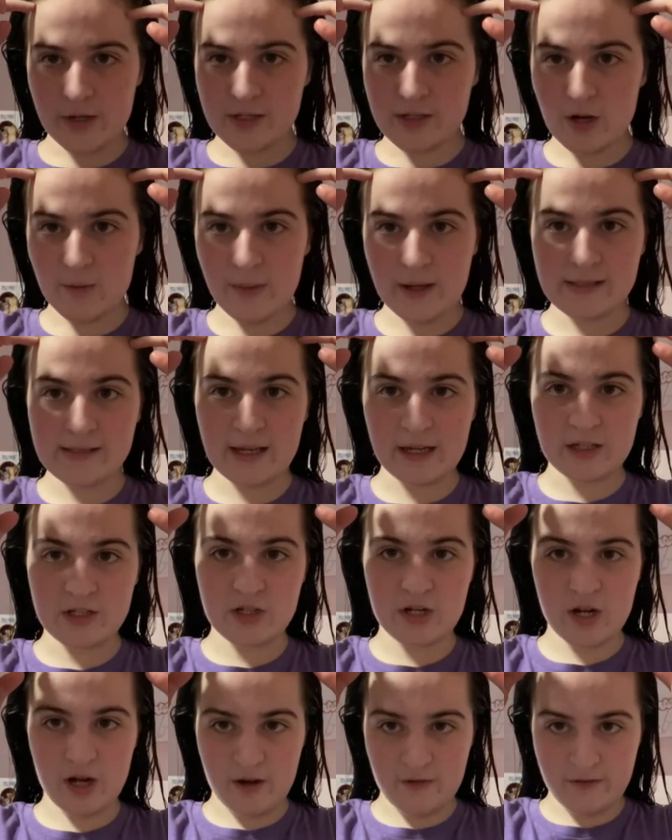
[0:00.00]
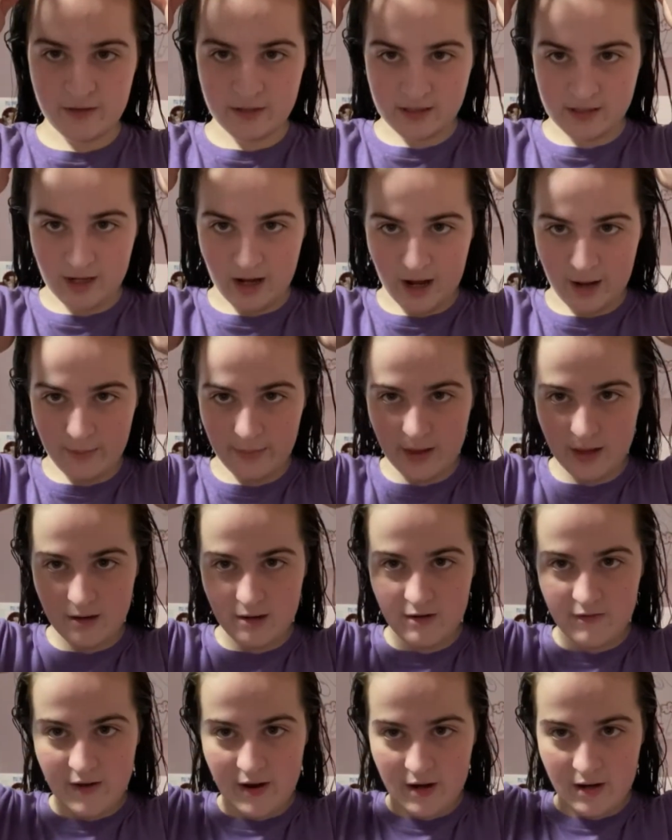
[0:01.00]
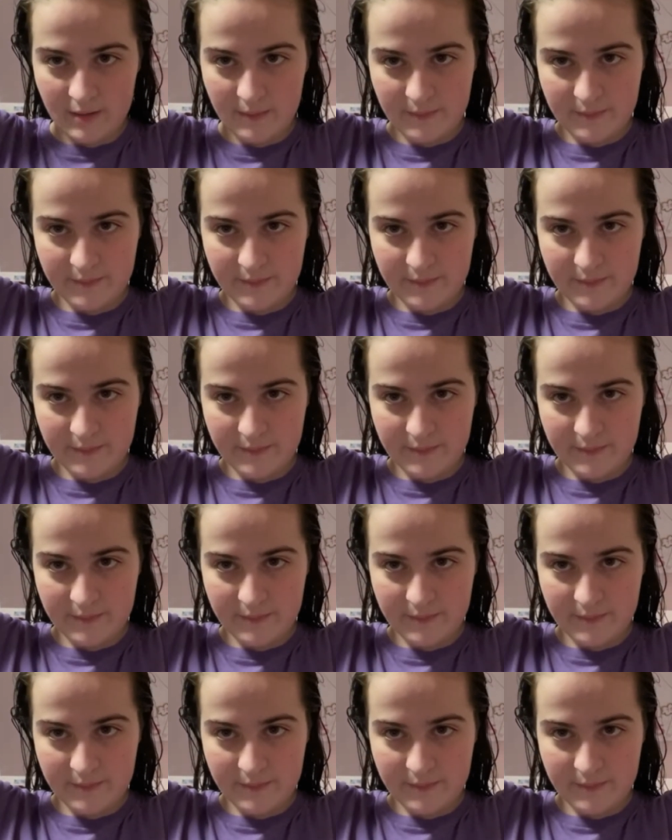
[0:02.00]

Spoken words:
start by sectioning off this top layer of hair.